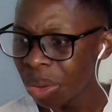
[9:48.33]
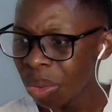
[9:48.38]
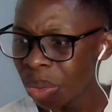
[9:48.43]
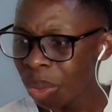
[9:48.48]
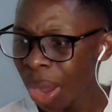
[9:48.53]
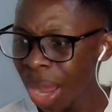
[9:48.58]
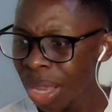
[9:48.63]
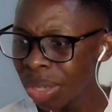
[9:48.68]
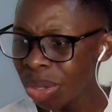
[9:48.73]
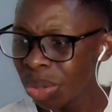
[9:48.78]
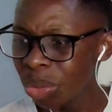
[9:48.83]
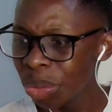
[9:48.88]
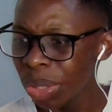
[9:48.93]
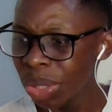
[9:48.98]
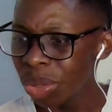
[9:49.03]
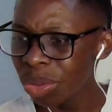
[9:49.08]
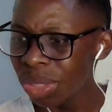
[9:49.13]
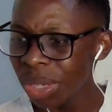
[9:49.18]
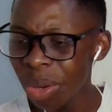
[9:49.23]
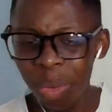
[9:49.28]
Why don't
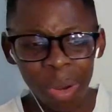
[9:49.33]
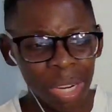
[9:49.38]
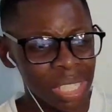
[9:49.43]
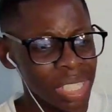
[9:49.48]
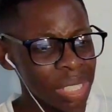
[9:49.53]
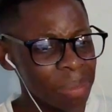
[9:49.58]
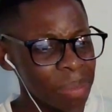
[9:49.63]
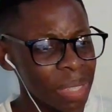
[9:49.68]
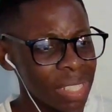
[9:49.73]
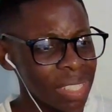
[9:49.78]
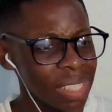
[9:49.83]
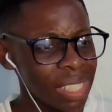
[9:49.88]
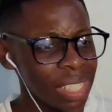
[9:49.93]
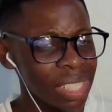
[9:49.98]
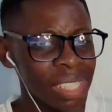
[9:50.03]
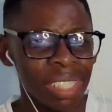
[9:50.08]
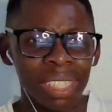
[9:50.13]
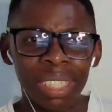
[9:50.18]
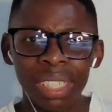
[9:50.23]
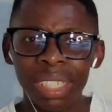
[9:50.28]
we use a washing
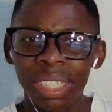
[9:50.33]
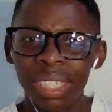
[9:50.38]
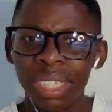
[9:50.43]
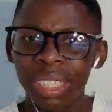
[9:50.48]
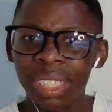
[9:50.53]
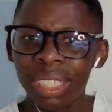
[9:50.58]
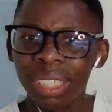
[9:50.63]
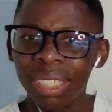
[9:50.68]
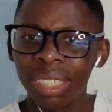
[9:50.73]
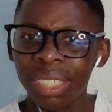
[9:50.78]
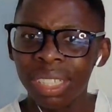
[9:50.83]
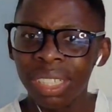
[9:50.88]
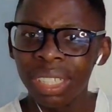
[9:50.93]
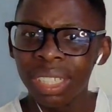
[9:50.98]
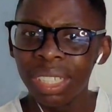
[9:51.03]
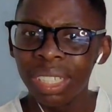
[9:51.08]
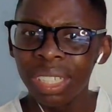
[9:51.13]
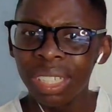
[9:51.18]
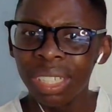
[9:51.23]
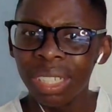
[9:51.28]
machine?
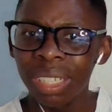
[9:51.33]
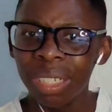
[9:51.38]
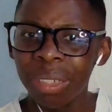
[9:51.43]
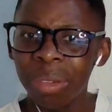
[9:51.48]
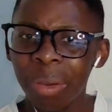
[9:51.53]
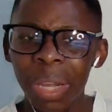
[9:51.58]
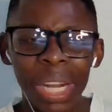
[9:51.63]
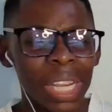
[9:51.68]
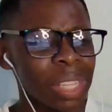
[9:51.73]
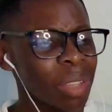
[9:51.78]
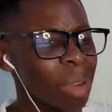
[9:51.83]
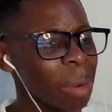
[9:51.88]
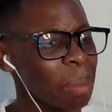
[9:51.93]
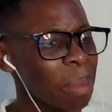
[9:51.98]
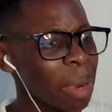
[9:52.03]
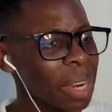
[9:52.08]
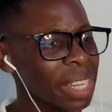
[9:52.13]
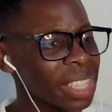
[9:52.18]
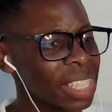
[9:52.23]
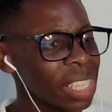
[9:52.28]
Why are you talking
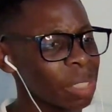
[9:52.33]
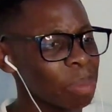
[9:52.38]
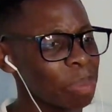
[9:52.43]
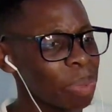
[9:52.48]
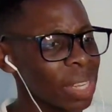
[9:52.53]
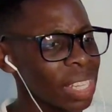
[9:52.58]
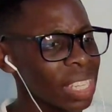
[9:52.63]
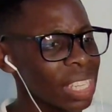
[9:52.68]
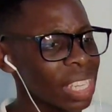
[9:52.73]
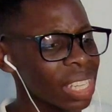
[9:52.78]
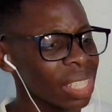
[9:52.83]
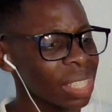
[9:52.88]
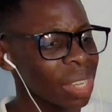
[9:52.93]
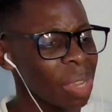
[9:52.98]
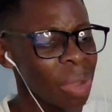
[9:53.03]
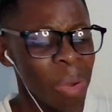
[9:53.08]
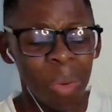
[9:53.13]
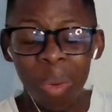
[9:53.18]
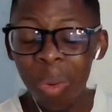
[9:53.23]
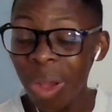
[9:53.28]
about a dead president?
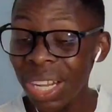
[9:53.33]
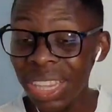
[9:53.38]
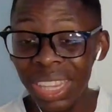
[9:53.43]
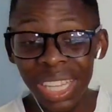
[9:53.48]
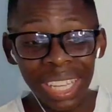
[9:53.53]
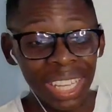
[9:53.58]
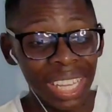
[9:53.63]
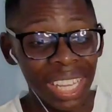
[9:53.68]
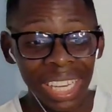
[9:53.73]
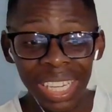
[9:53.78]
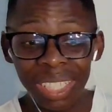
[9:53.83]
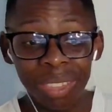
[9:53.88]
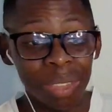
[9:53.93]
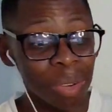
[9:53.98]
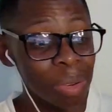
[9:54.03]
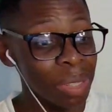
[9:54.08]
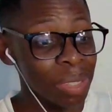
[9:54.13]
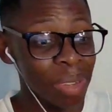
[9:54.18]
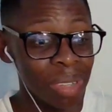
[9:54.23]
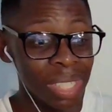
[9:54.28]
What the hell is
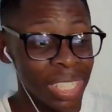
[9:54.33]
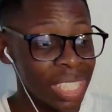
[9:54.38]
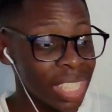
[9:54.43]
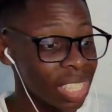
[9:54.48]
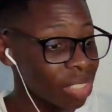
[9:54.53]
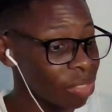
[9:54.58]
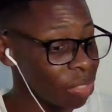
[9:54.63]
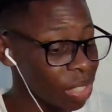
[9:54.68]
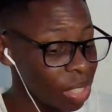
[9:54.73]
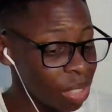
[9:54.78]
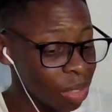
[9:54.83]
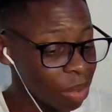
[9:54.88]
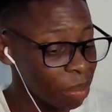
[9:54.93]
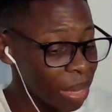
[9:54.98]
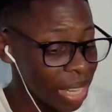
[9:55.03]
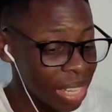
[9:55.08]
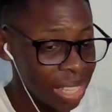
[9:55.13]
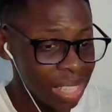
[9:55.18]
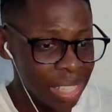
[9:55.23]
going on in this video, man?